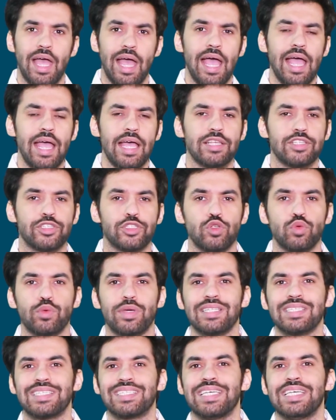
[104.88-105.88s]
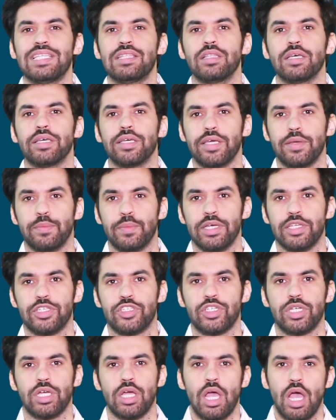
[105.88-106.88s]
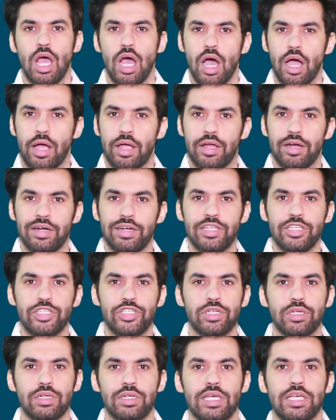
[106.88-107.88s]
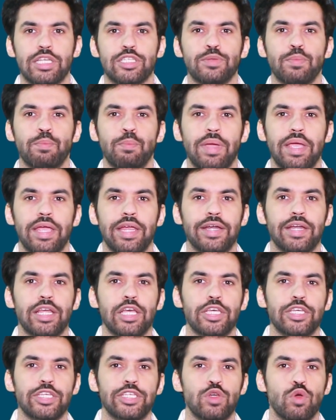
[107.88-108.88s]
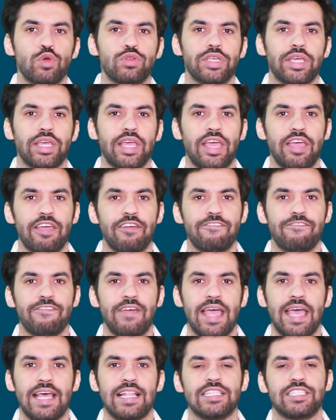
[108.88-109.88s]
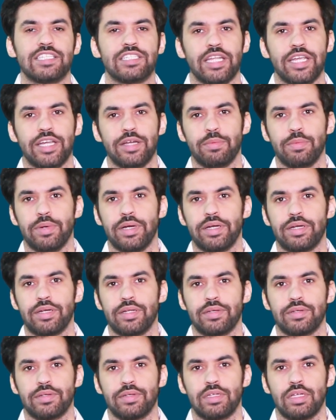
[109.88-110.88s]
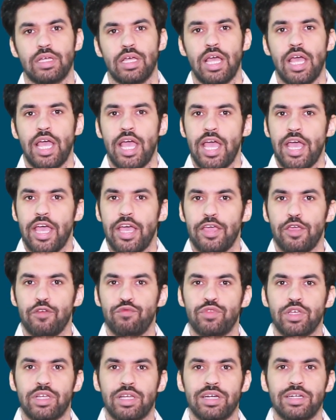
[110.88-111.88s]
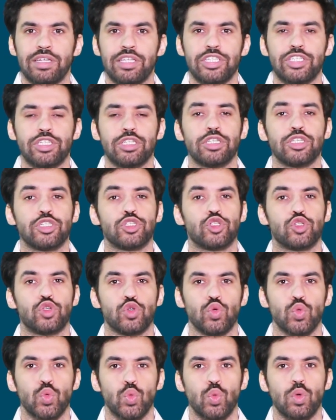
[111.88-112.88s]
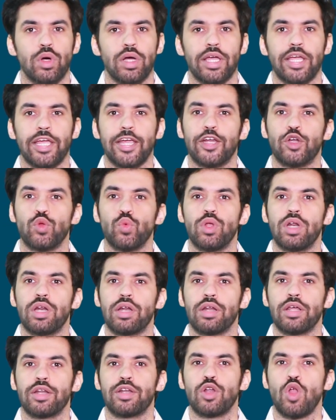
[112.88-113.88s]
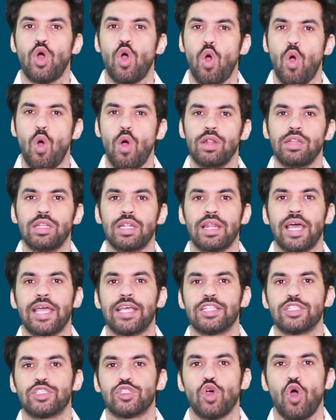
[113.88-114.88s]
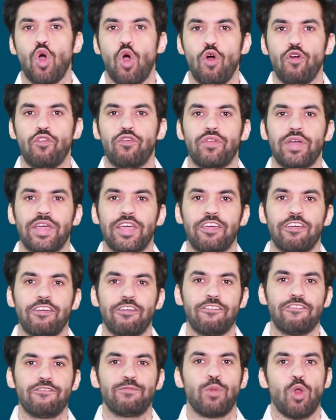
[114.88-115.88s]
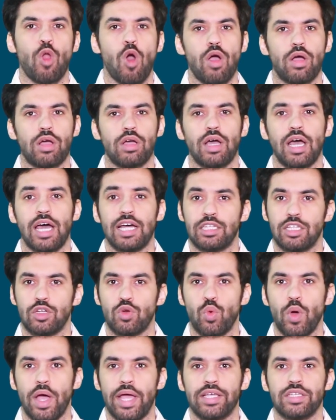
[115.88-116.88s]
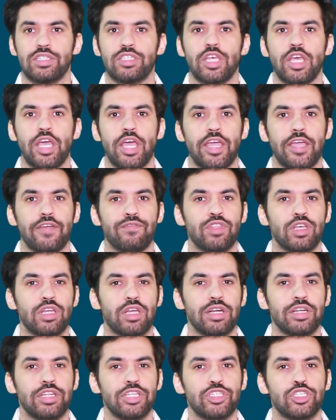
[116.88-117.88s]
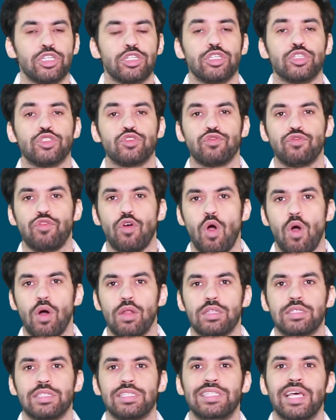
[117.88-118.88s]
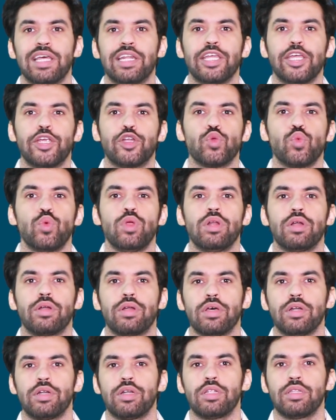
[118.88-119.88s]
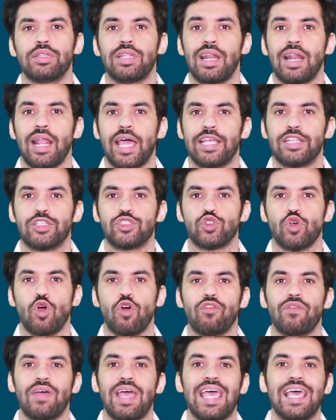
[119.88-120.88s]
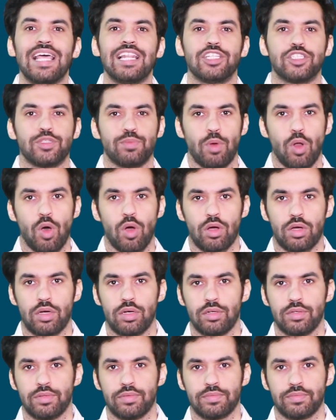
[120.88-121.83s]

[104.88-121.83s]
As you can see in the image, a condition is made using if-else statement. If the condition is true, it will run all lines of if block. Otherwise, if the condition is false, then it will run the lines of else block.